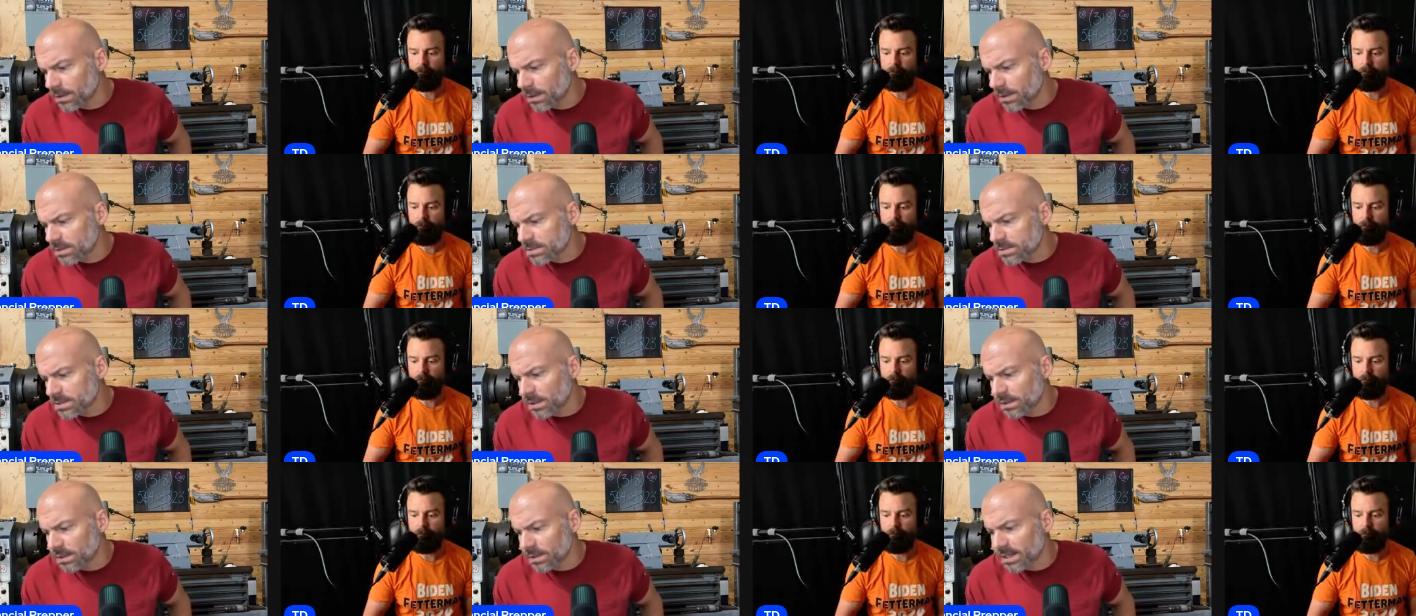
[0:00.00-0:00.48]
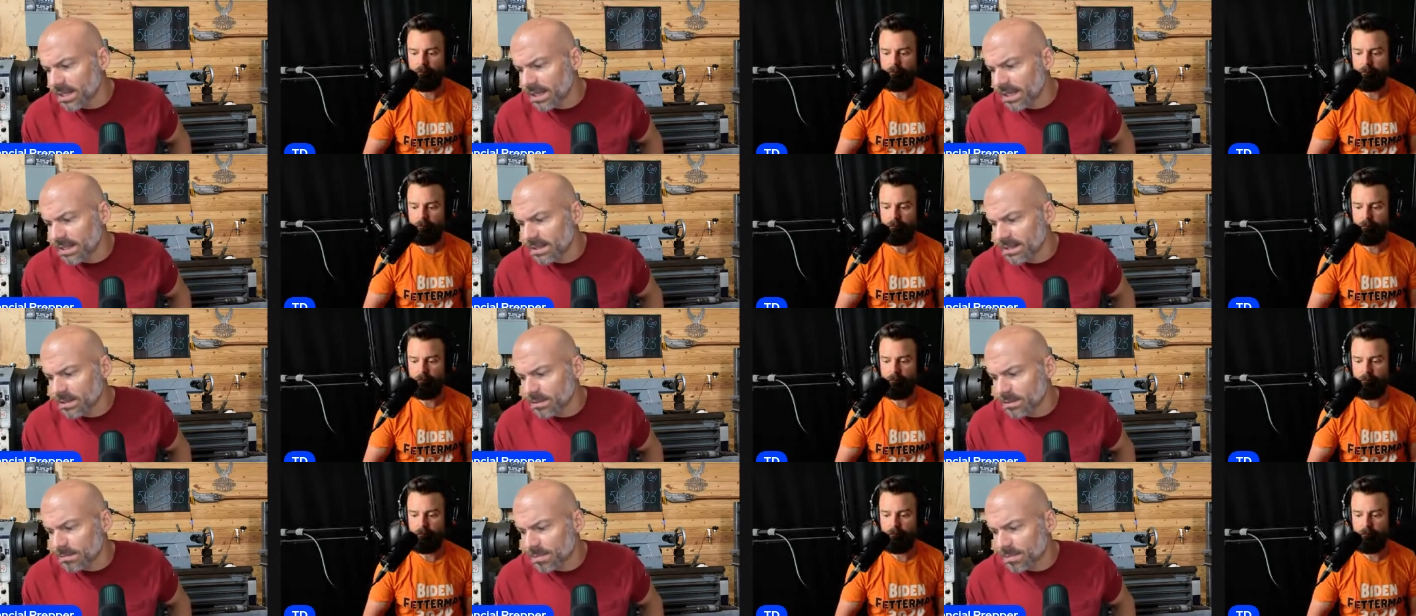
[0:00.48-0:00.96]
Speaker 1: Kenyan
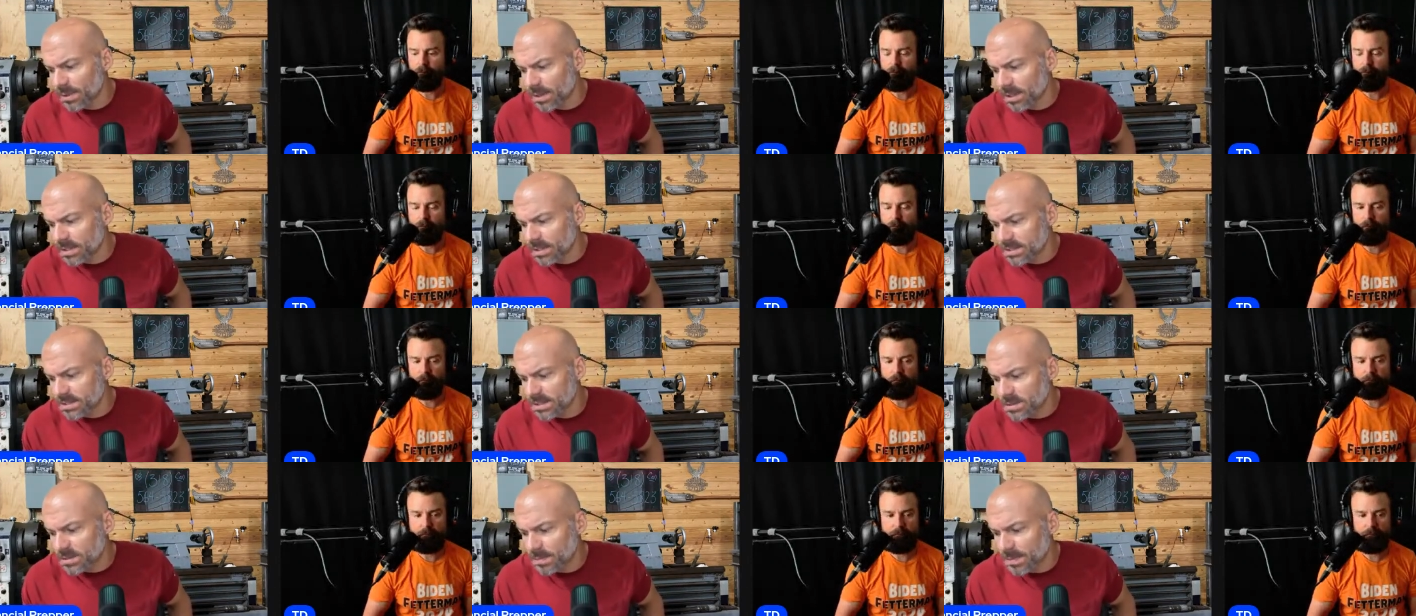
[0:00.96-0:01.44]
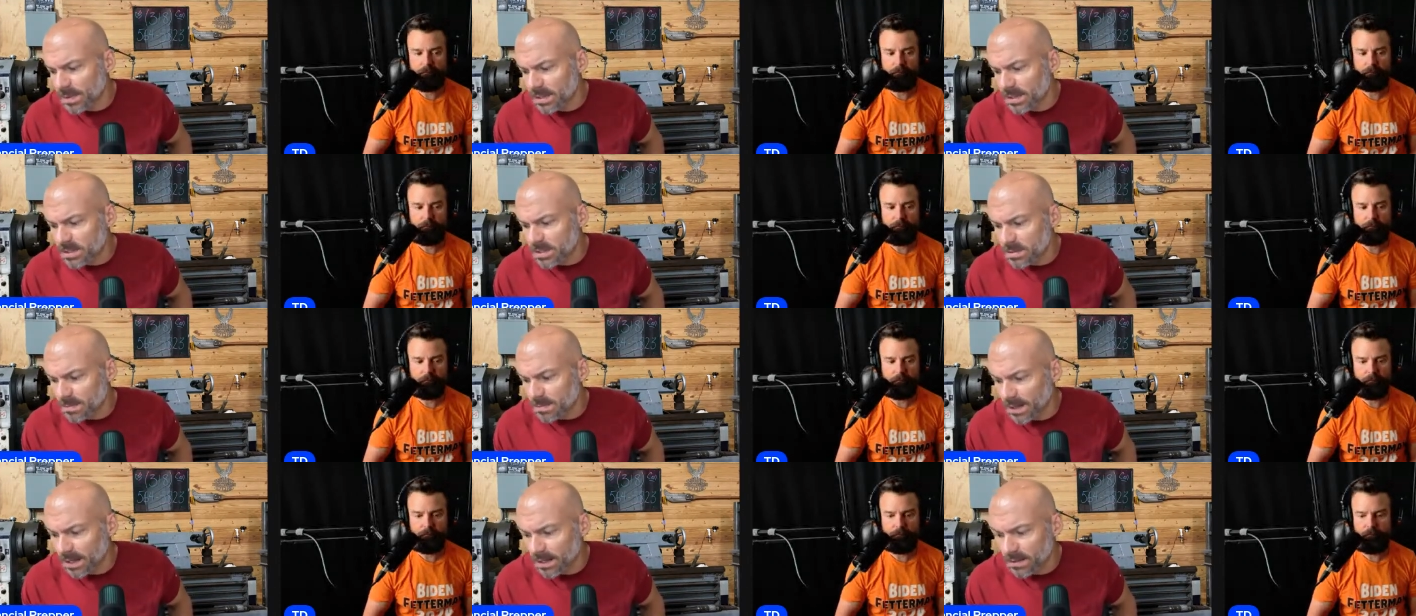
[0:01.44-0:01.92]
president's speech about
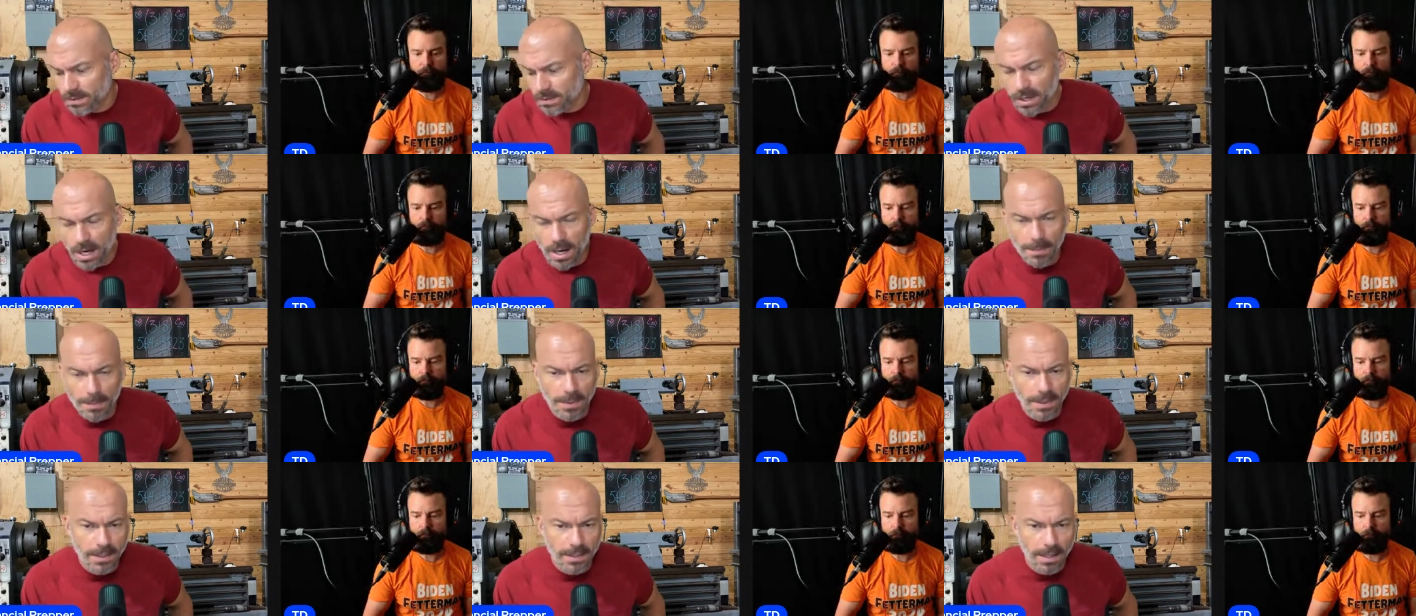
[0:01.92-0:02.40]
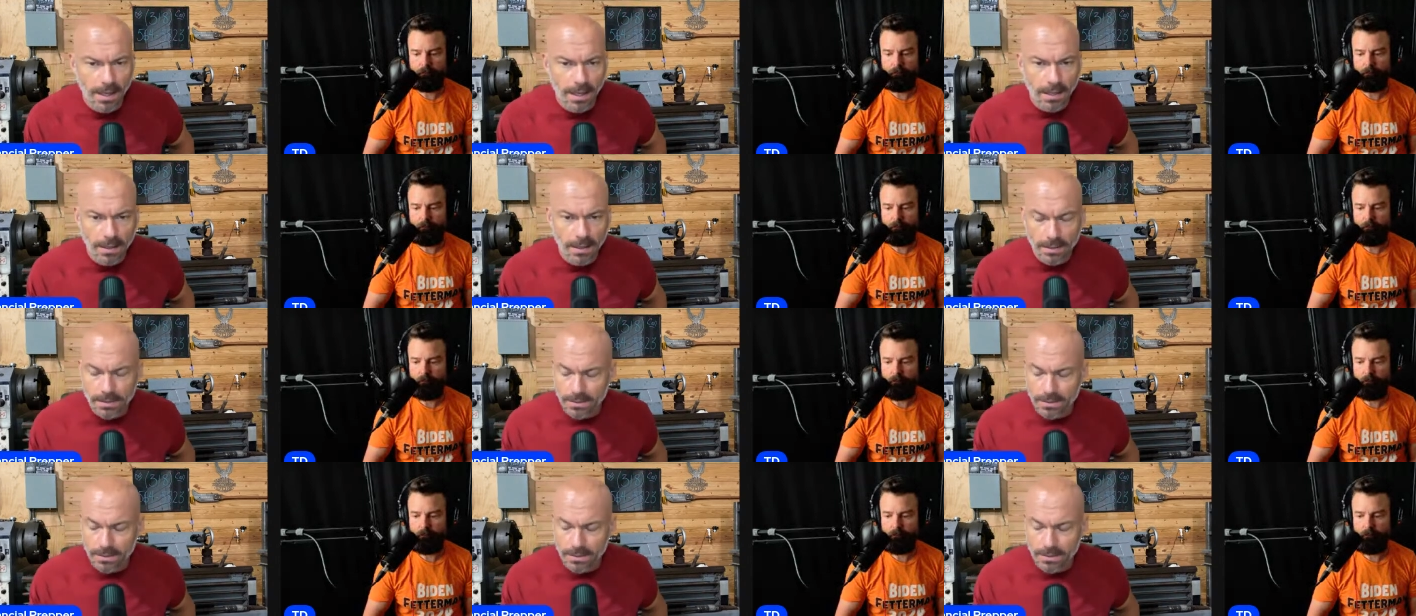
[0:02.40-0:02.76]
dropping dollars?